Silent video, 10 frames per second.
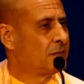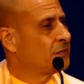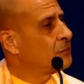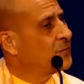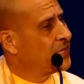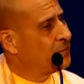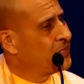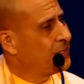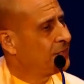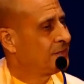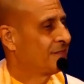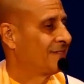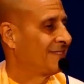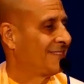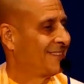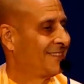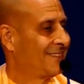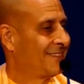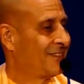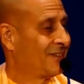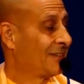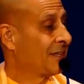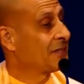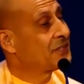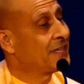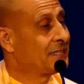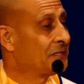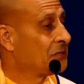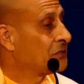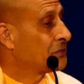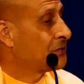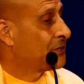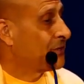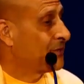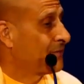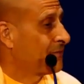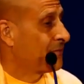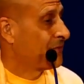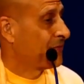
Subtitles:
A little baby, or let us say a little girl.